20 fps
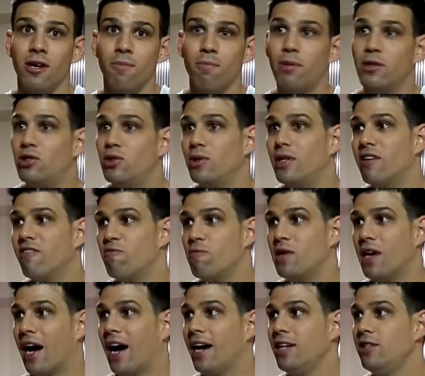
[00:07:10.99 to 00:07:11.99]
But you give
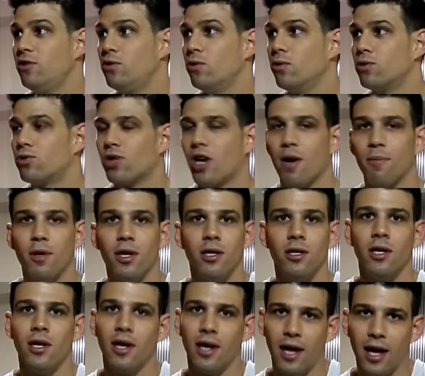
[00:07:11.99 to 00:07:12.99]
me a high school drama,
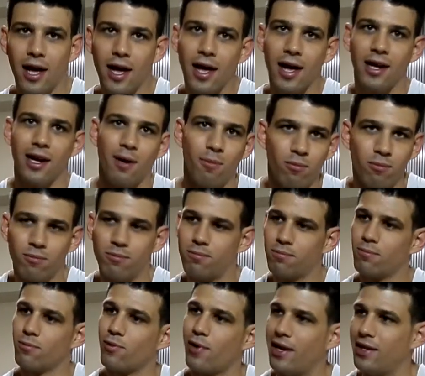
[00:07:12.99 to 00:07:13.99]
and I'm
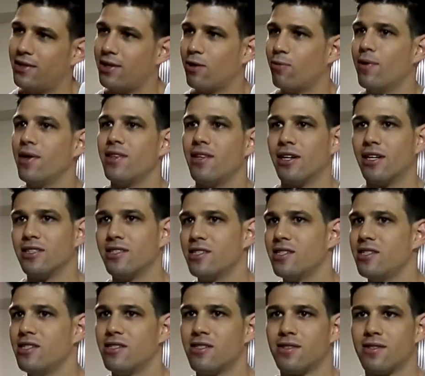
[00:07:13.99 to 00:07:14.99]
right there with it, because
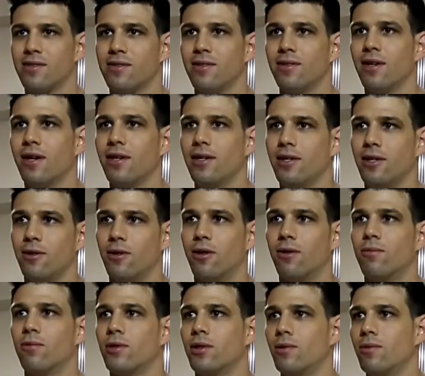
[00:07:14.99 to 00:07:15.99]
this is,
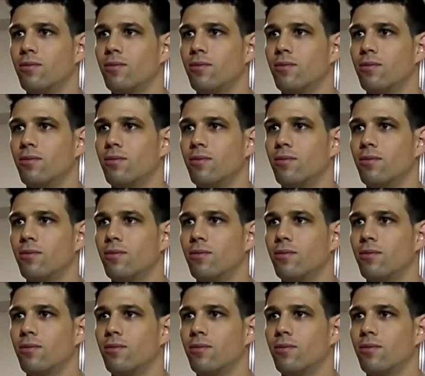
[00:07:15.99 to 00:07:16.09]
we're